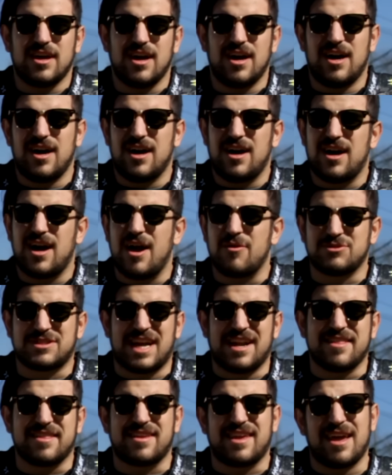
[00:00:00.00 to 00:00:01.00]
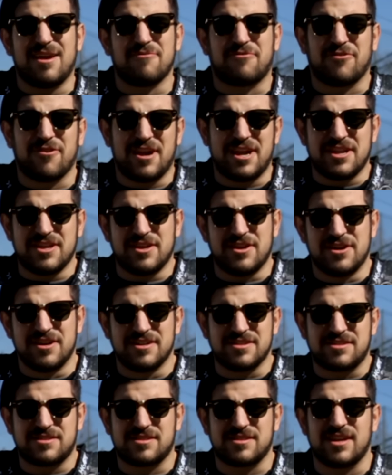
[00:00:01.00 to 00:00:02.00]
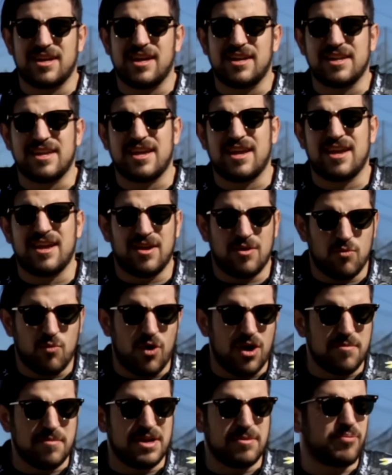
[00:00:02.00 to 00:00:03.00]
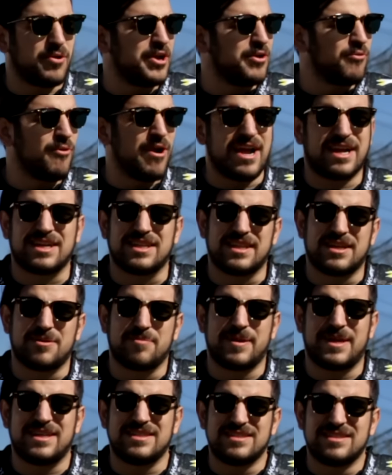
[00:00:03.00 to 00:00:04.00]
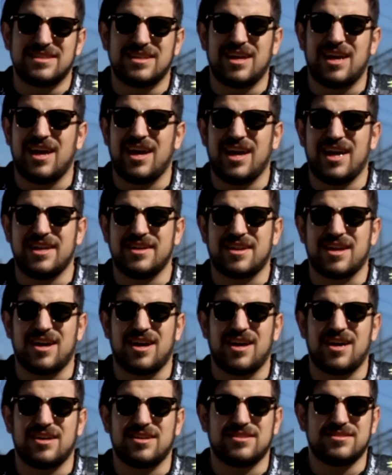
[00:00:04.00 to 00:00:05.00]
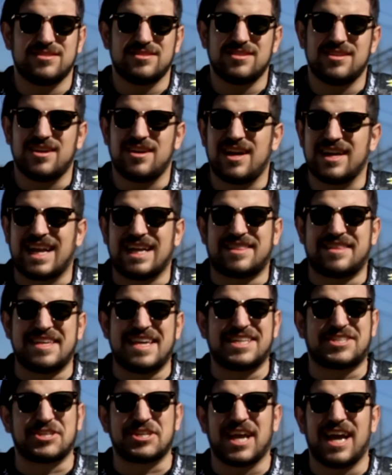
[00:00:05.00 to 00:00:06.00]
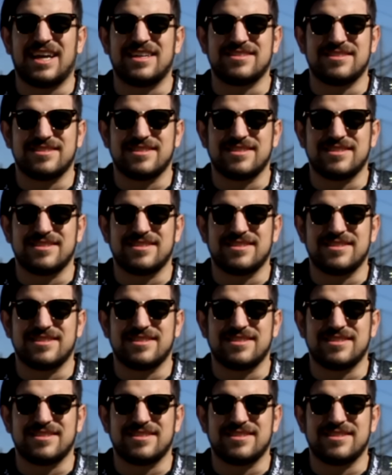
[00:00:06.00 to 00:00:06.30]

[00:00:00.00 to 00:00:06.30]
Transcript: I was out of the game for 8 years, and he wanted me to play rec a little bit, and I got the itch again.